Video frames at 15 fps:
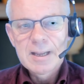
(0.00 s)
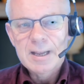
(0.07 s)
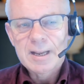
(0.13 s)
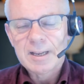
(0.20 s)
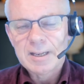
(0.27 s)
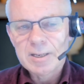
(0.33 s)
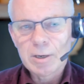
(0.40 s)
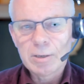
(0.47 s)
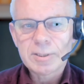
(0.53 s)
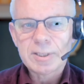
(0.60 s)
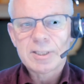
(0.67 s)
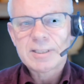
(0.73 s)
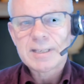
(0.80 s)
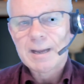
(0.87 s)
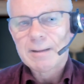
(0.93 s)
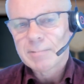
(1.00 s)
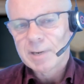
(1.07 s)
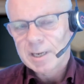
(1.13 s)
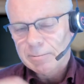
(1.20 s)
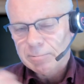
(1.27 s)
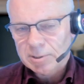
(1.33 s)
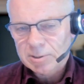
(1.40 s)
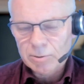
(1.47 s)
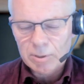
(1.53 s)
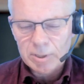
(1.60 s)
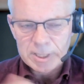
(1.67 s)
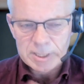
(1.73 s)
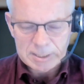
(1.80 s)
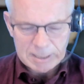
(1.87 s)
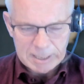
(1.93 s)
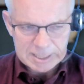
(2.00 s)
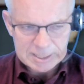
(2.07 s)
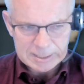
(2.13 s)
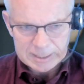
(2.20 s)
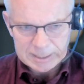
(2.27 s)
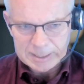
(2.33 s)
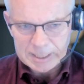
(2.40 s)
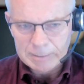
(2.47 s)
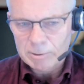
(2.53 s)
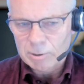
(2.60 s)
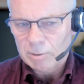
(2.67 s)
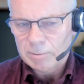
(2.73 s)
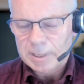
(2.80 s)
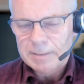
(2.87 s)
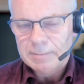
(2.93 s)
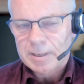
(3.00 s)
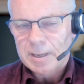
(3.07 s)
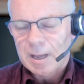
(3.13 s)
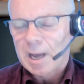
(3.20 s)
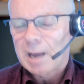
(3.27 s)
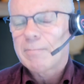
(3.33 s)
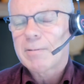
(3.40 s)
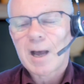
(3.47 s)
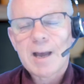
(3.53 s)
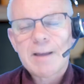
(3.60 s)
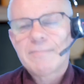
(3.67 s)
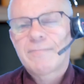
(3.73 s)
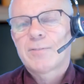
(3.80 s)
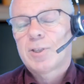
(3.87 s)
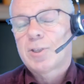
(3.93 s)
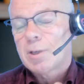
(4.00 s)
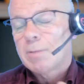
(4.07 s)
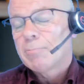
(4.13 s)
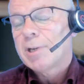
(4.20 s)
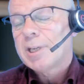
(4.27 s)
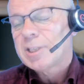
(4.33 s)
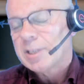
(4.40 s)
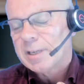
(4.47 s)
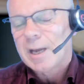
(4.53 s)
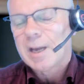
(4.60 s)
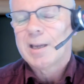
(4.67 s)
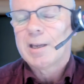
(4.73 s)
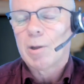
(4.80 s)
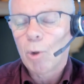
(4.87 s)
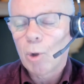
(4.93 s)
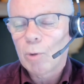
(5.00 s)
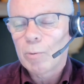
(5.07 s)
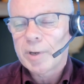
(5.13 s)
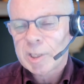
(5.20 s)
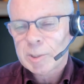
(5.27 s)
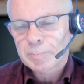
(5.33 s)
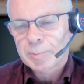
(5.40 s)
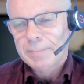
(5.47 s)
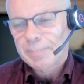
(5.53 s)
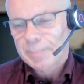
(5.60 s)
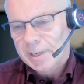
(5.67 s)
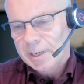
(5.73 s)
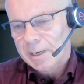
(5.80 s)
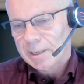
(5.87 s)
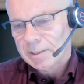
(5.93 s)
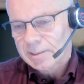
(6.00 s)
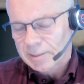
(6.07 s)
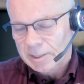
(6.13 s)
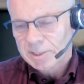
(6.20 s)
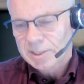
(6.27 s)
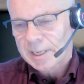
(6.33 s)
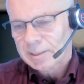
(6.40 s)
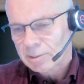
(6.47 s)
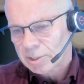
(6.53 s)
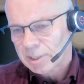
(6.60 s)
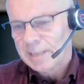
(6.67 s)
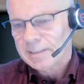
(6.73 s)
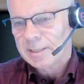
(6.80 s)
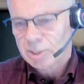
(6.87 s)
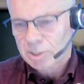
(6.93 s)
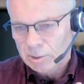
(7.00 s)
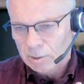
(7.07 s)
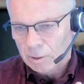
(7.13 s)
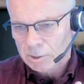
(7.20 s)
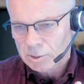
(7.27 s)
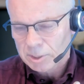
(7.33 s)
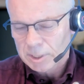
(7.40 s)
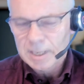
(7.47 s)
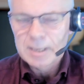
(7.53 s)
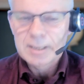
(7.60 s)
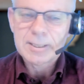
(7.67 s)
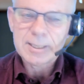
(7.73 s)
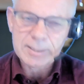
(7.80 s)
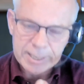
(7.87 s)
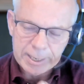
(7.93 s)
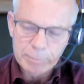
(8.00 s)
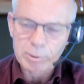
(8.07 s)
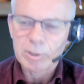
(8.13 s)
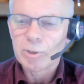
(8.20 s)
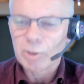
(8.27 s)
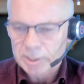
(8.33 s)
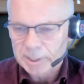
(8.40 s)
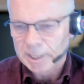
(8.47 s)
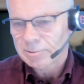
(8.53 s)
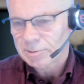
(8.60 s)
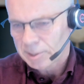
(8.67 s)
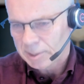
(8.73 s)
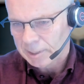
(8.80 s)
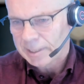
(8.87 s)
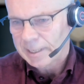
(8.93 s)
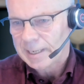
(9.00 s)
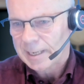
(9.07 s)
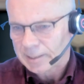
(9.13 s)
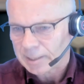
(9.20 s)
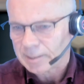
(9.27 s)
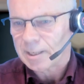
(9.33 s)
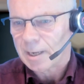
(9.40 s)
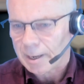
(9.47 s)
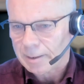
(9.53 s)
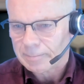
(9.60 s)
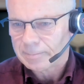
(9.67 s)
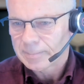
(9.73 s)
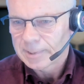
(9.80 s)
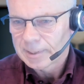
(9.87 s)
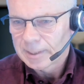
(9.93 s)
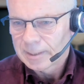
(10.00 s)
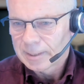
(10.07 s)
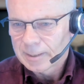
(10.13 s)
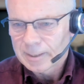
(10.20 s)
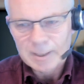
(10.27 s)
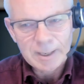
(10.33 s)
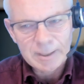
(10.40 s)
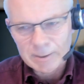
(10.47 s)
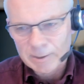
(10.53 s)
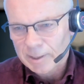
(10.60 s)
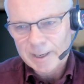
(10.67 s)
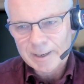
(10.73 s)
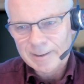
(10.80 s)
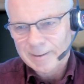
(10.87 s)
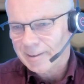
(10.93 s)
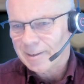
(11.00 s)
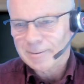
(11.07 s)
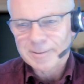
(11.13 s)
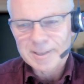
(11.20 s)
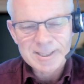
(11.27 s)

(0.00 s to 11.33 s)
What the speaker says: And I noticed that when I would call these guys, they were all, I for some reason, I always prepared the sectors and the stocks that they were not interested in at the time. I don't know.